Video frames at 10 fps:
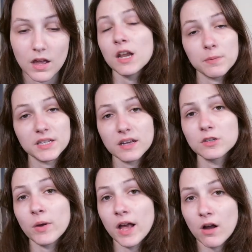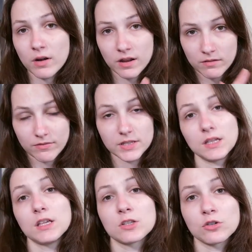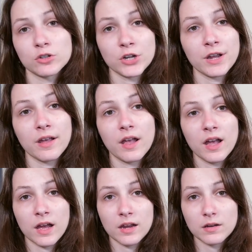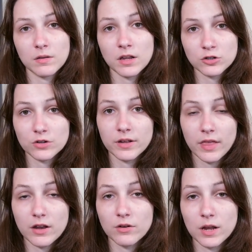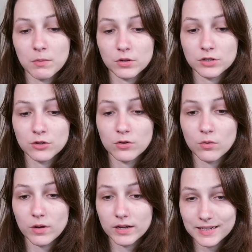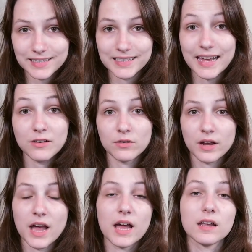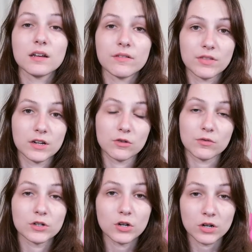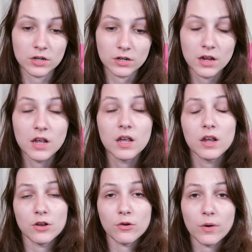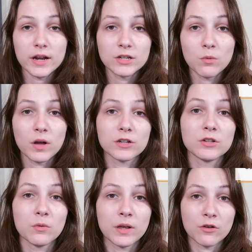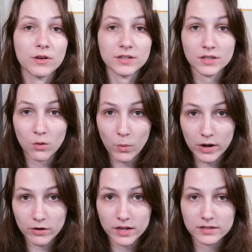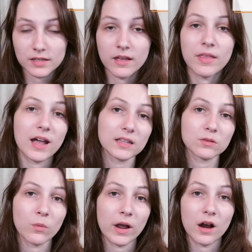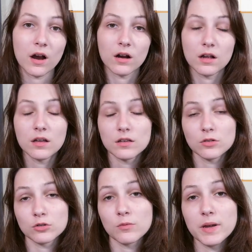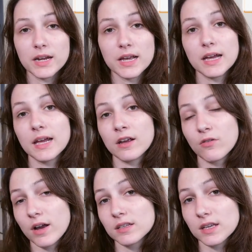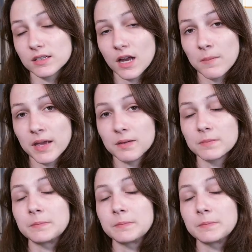Now, besides going out and physically searching and ensuring that you're able to get your cat if they do return, you're going to want to increase awareness. And that's where social media and Craigslist come in.